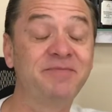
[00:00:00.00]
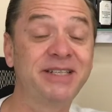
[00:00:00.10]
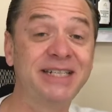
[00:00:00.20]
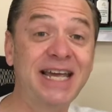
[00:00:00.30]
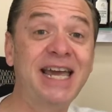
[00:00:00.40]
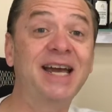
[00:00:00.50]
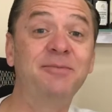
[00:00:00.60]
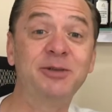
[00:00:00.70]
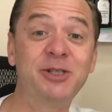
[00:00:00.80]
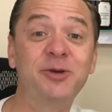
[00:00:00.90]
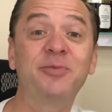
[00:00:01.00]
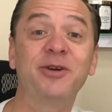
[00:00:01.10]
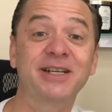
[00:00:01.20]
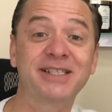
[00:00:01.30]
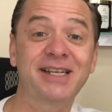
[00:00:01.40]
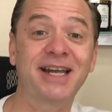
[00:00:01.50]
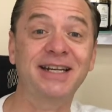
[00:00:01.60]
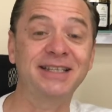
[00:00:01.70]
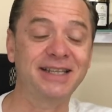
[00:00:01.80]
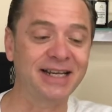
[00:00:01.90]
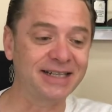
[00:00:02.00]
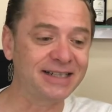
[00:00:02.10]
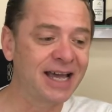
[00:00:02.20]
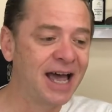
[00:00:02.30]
Today I'm super excited that